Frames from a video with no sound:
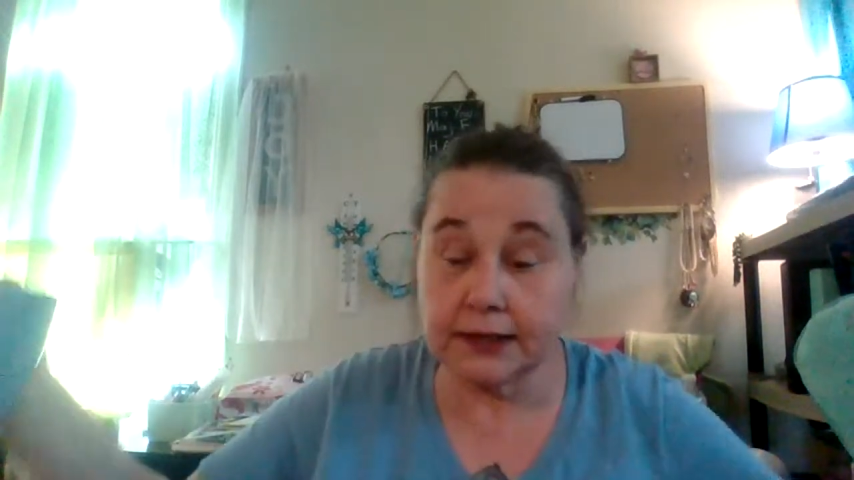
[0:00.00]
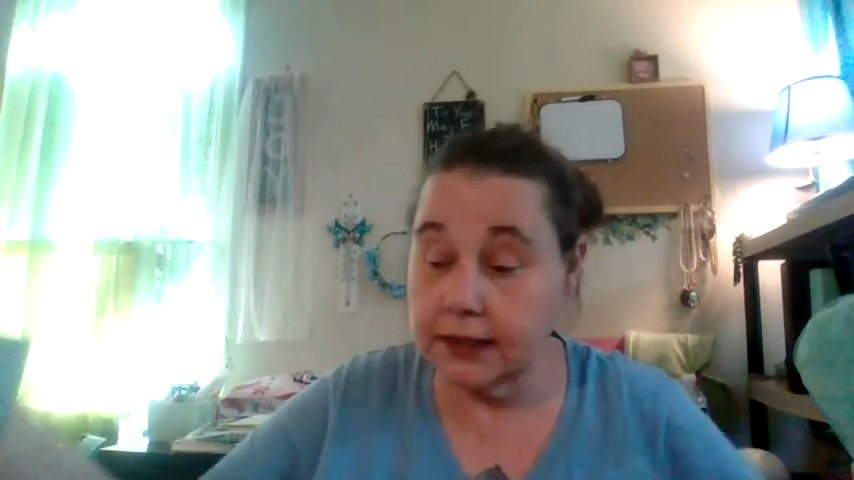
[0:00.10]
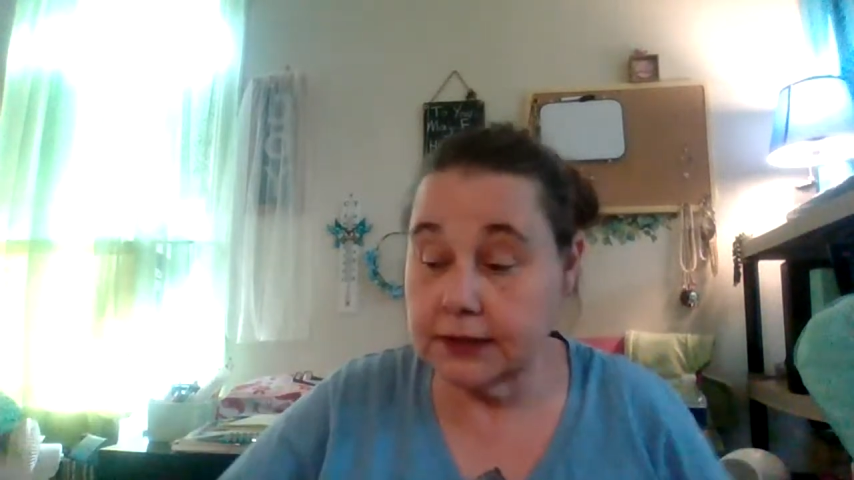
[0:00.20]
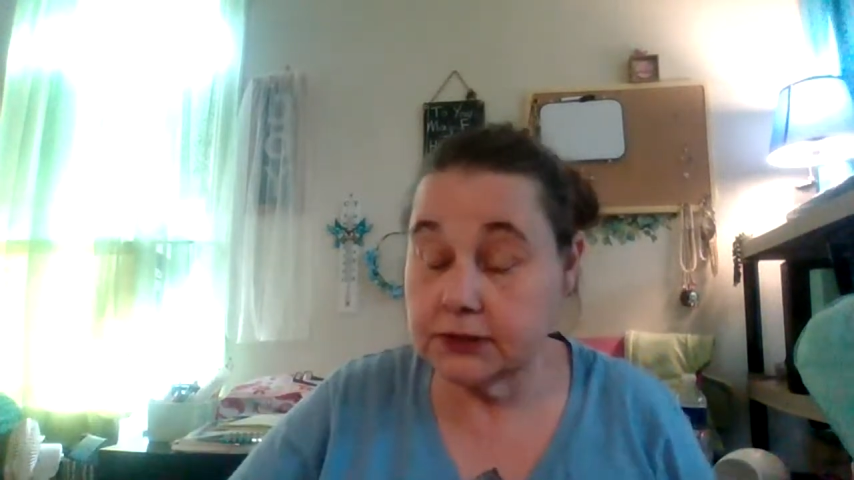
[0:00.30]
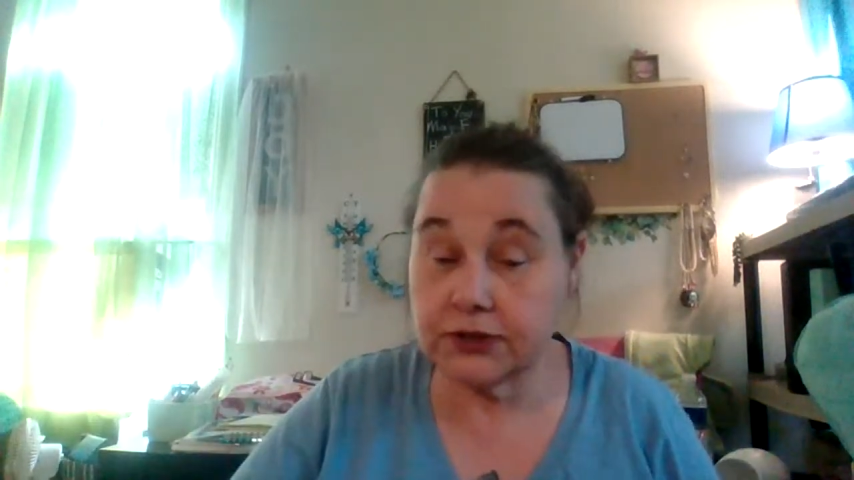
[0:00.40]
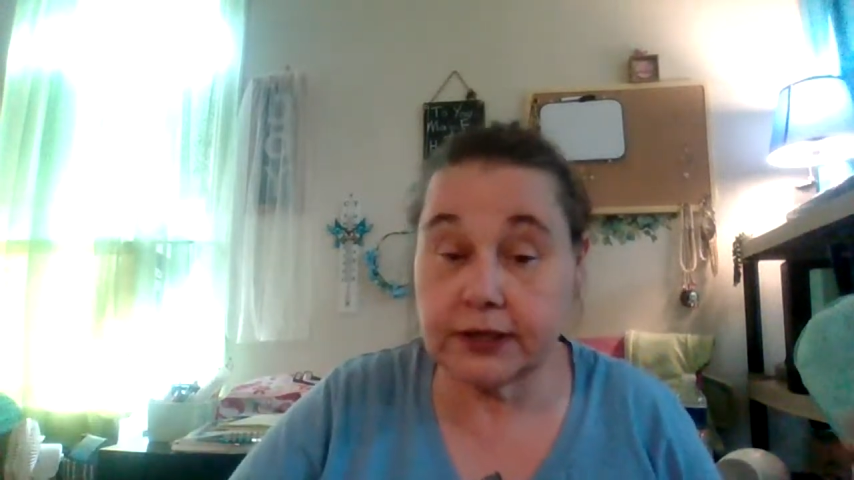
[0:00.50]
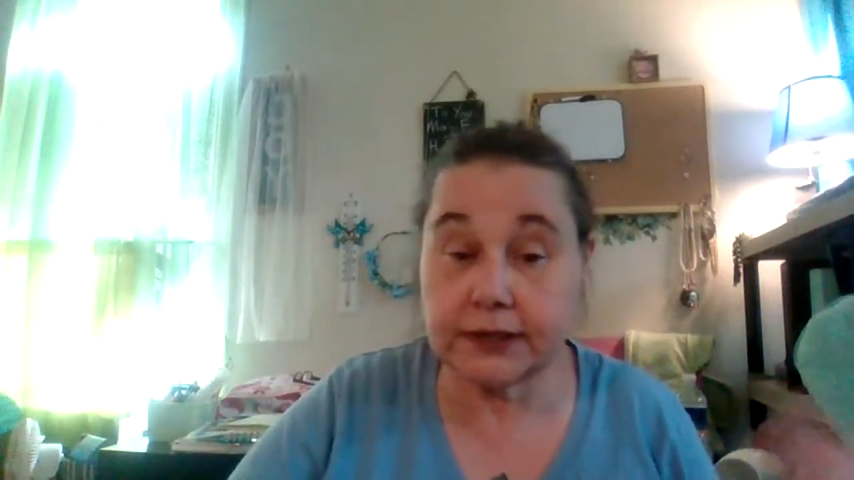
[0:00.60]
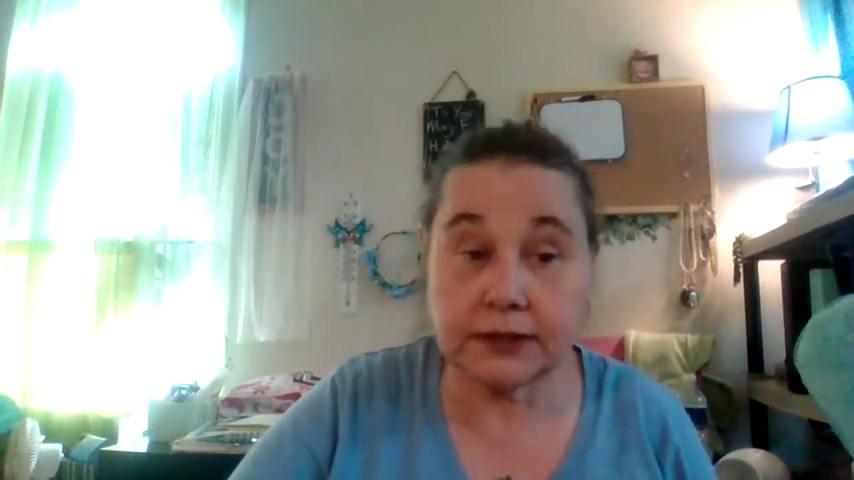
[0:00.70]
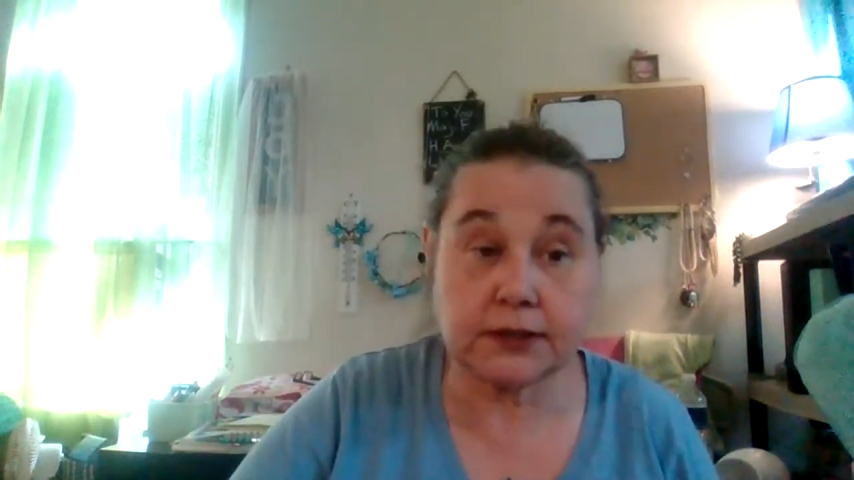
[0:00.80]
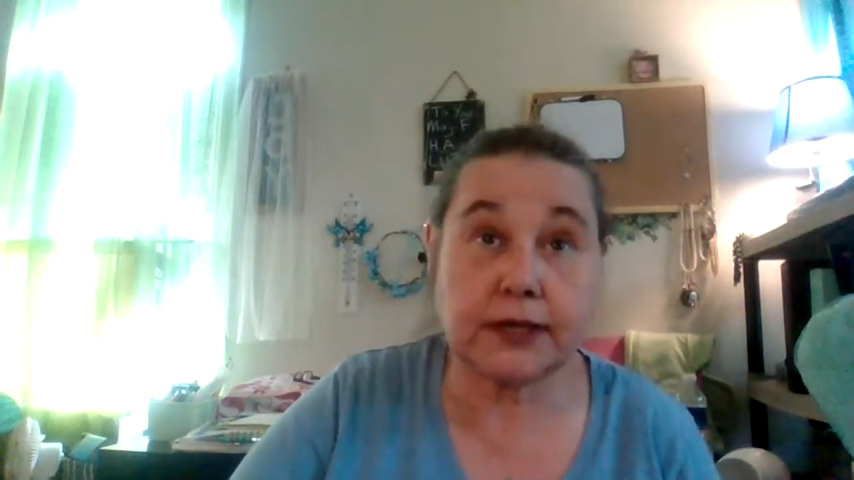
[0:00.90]

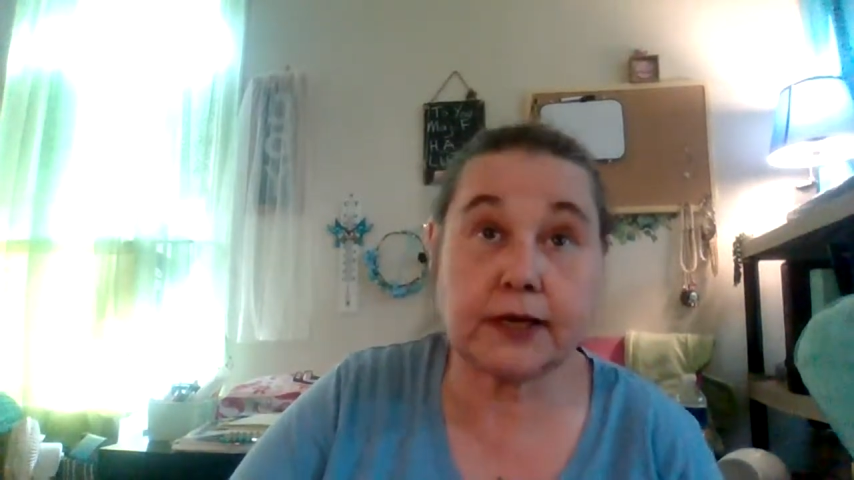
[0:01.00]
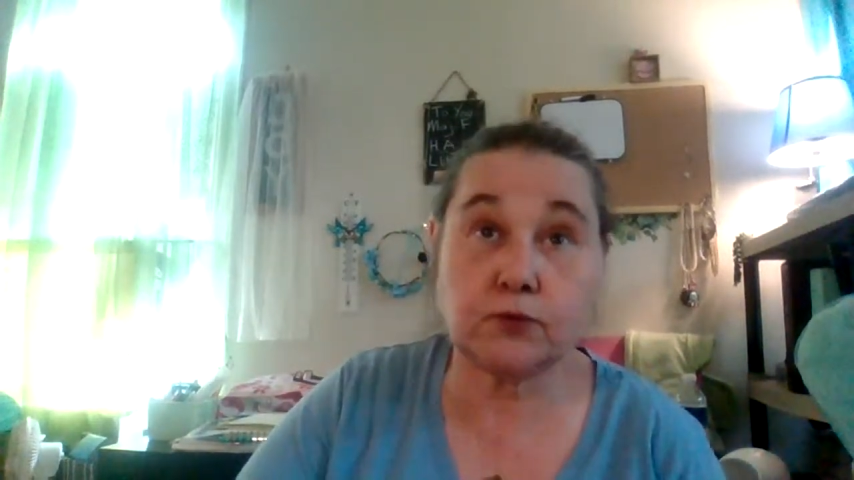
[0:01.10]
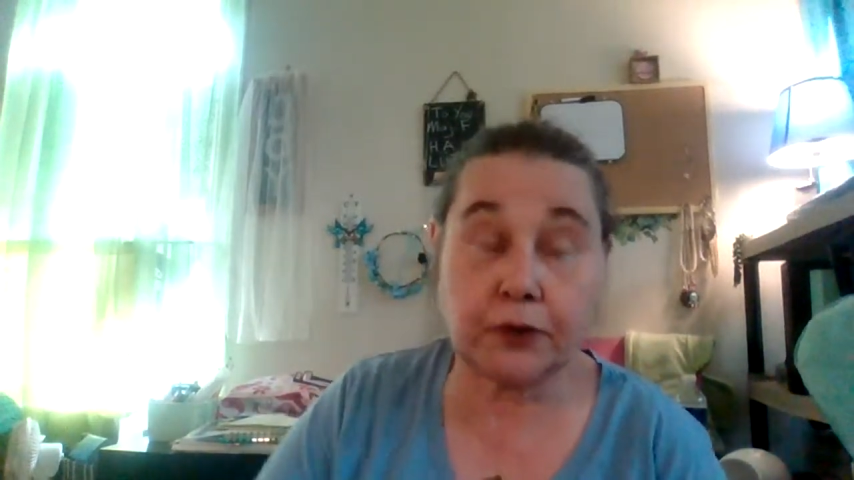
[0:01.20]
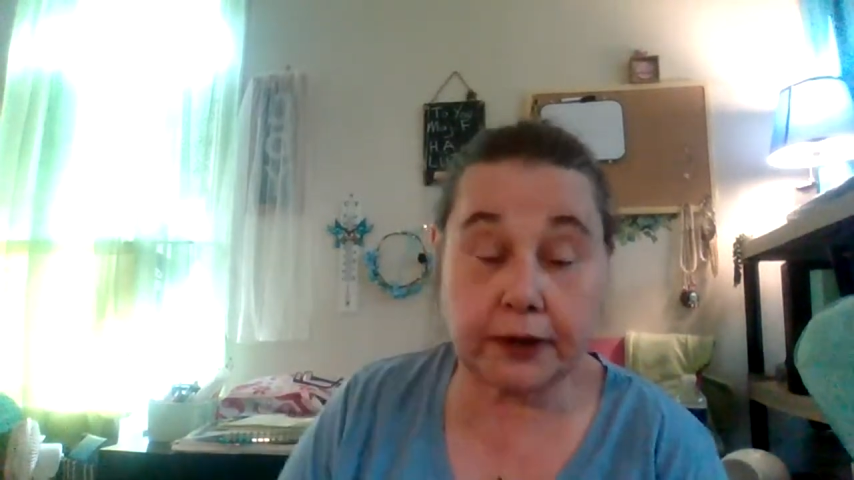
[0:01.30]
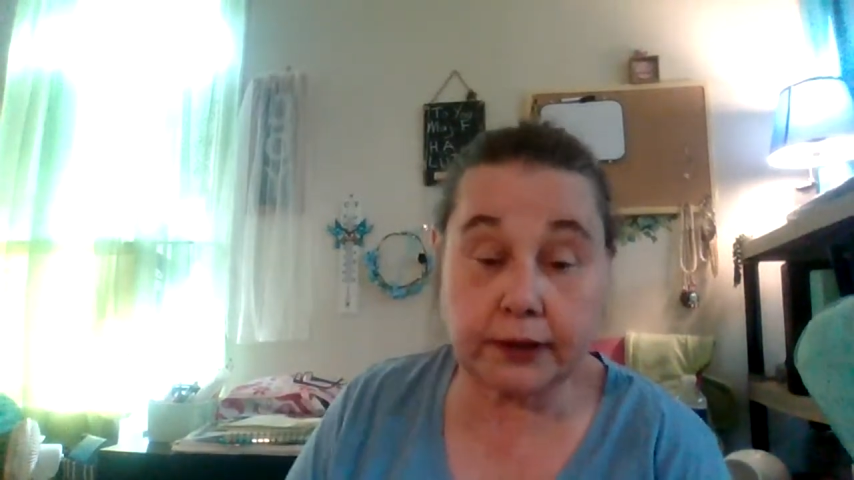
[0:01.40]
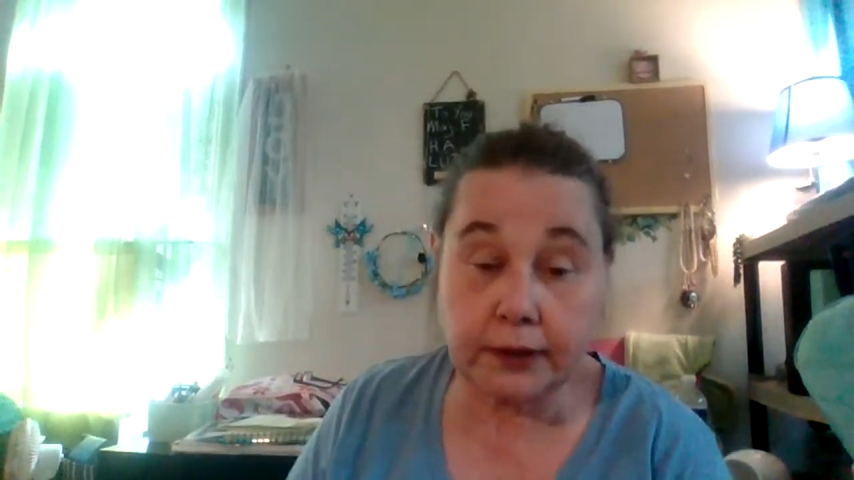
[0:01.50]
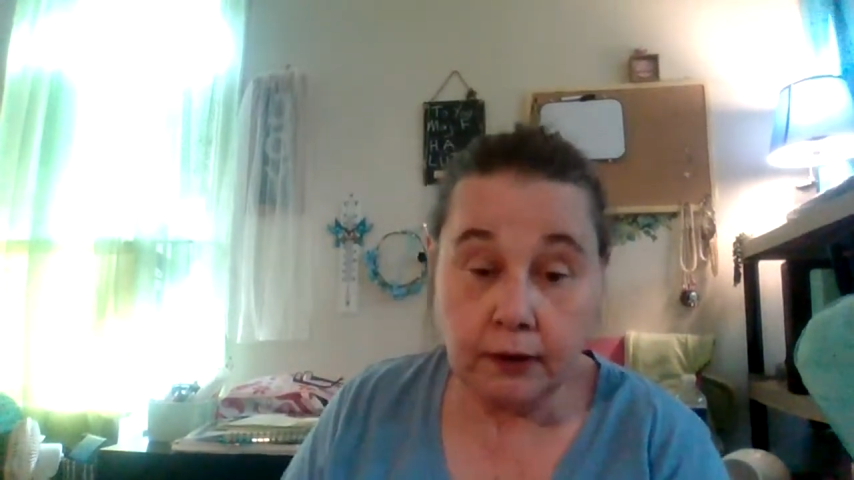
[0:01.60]
contract in that way.